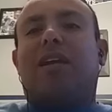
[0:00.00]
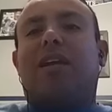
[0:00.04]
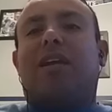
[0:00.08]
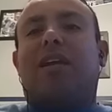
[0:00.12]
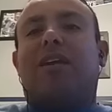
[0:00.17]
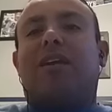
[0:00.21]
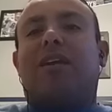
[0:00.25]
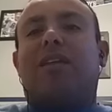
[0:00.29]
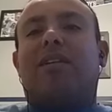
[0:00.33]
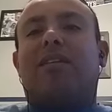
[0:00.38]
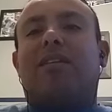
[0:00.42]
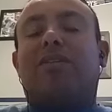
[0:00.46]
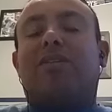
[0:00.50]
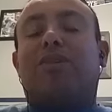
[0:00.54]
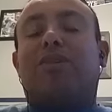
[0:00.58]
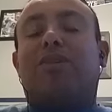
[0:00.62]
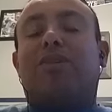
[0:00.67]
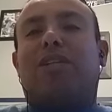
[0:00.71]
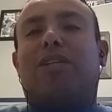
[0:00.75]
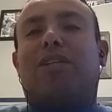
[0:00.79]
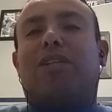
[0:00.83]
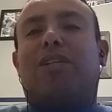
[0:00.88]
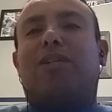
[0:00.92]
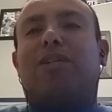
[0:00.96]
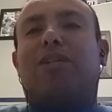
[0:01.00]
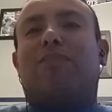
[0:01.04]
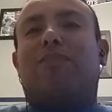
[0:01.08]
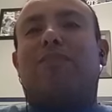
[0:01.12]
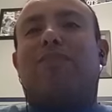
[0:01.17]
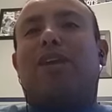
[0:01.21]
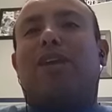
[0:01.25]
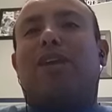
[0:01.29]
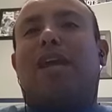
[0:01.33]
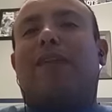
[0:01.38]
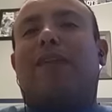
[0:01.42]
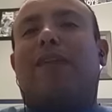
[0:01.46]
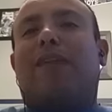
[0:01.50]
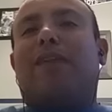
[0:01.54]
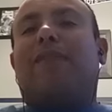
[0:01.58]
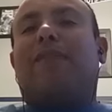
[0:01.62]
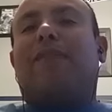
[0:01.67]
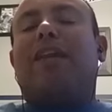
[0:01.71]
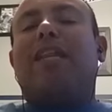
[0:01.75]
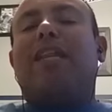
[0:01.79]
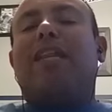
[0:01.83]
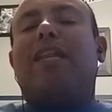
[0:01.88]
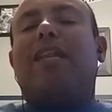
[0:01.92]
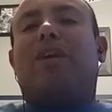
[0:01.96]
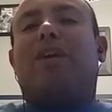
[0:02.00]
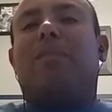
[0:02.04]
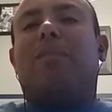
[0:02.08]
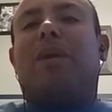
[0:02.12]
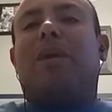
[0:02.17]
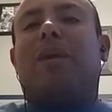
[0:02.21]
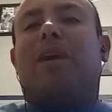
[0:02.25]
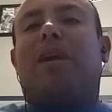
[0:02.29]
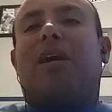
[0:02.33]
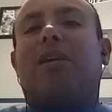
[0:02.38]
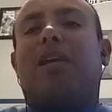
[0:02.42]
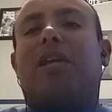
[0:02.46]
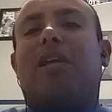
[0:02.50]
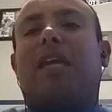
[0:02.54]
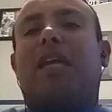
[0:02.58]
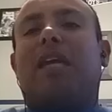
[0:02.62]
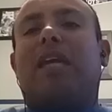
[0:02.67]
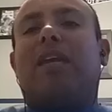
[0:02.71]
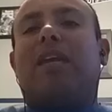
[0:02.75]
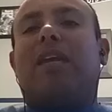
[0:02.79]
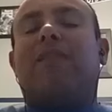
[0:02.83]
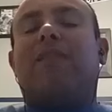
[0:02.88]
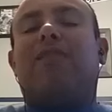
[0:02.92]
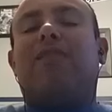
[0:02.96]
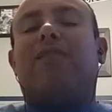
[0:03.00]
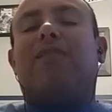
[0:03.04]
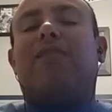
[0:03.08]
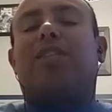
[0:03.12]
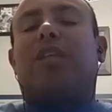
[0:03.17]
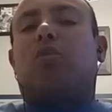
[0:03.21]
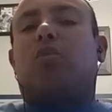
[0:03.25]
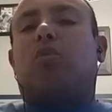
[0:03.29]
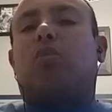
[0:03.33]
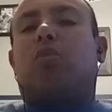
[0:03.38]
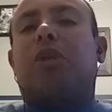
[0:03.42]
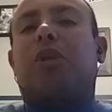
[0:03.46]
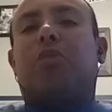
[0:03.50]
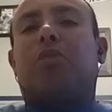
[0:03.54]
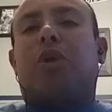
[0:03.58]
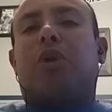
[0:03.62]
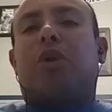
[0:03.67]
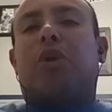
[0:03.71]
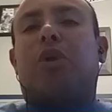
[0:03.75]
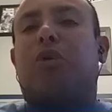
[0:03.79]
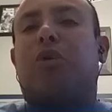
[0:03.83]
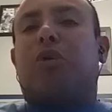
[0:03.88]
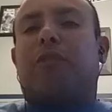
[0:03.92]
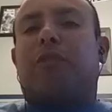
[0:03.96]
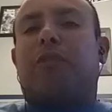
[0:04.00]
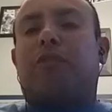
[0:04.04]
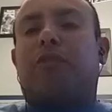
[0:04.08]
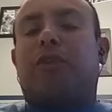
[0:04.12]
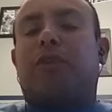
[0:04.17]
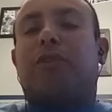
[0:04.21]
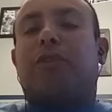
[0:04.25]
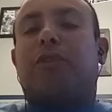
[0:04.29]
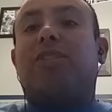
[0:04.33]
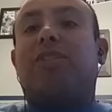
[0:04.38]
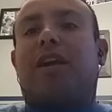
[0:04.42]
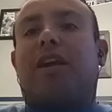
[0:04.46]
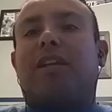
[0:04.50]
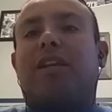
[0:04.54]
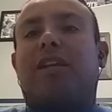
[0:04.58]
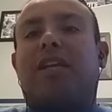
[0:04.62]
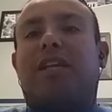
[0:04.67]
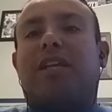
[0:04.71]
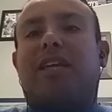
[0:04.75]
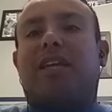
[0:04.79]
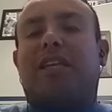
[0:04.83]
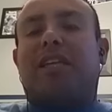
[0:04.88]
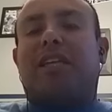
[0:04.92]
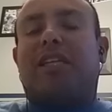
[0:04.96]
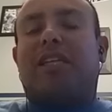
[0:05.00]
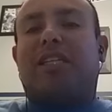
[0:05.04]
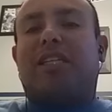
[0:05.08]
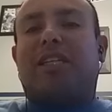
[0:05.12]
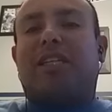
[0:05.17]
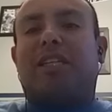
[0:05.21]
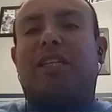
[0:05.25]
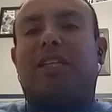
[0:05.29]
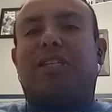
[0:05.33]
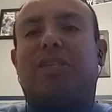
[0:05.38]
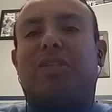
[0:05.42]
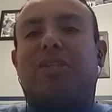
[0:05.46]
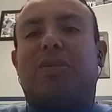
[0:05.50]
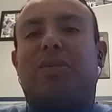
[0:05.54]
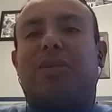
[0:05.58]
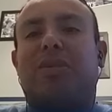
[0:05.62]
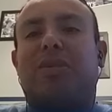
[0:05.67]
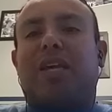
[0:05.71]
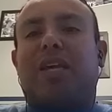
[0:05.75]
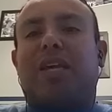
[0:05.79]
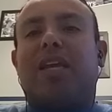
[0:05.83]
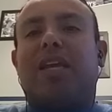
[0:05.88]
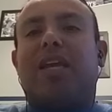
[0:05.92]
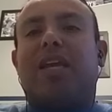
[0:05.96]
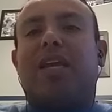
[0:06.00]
And you watch, if anything would come out, even if it was just like one rogue referee, it was Donaghy that decided to do that,